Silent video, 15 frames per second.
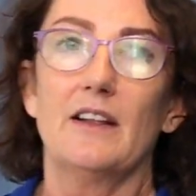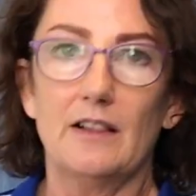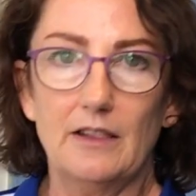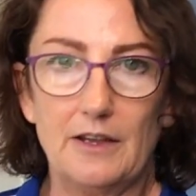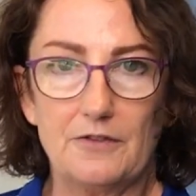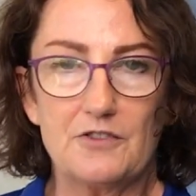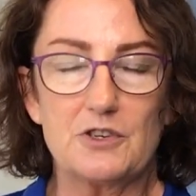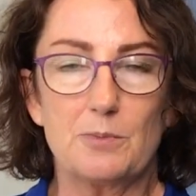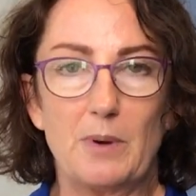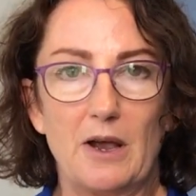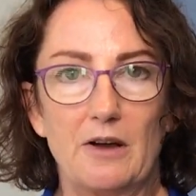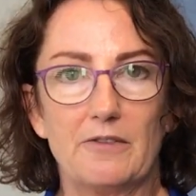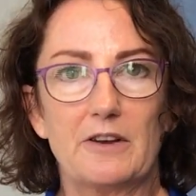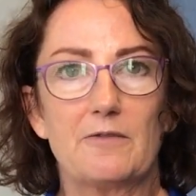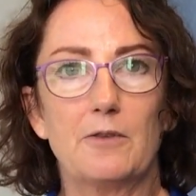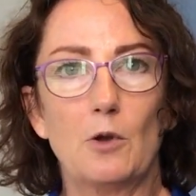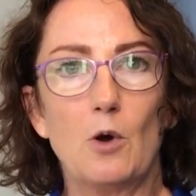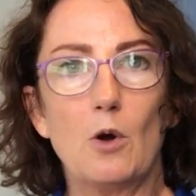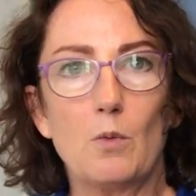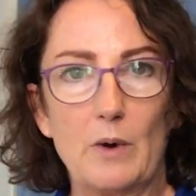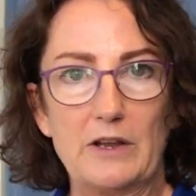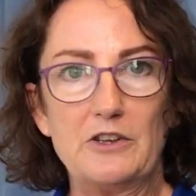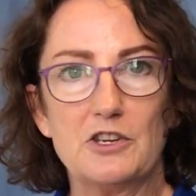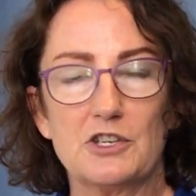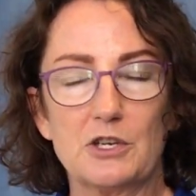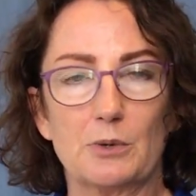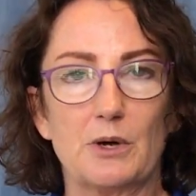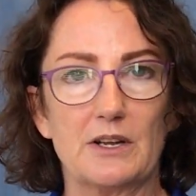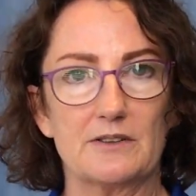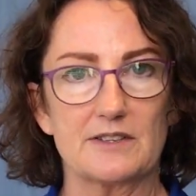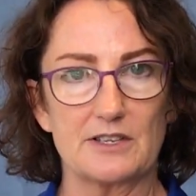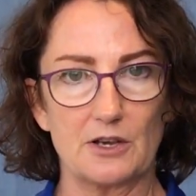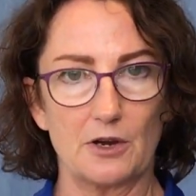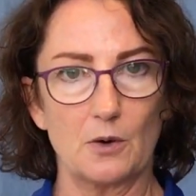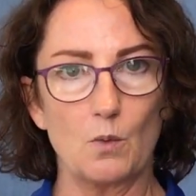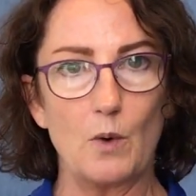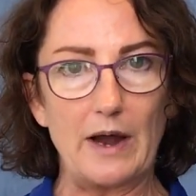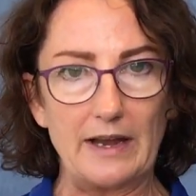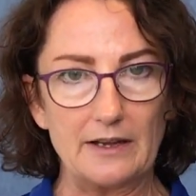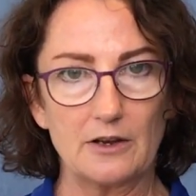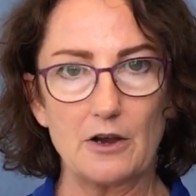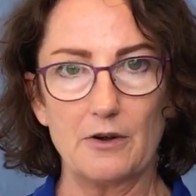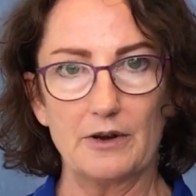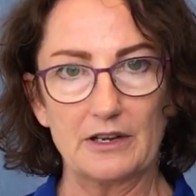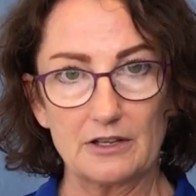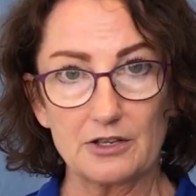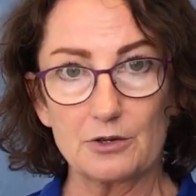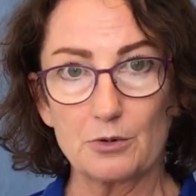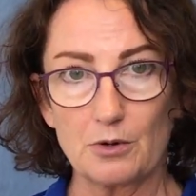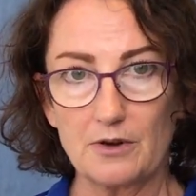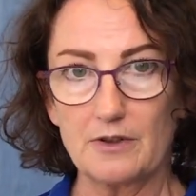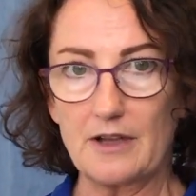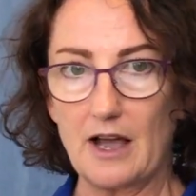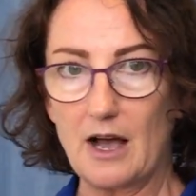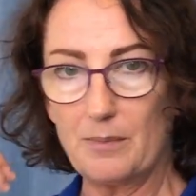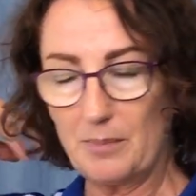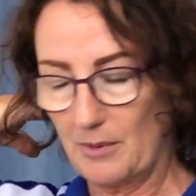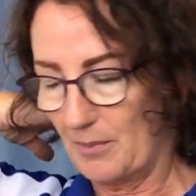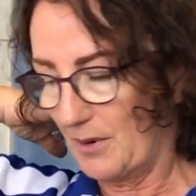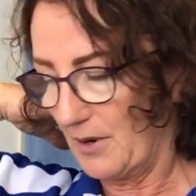lift your pelvic floor when you do it. So weight going through the upper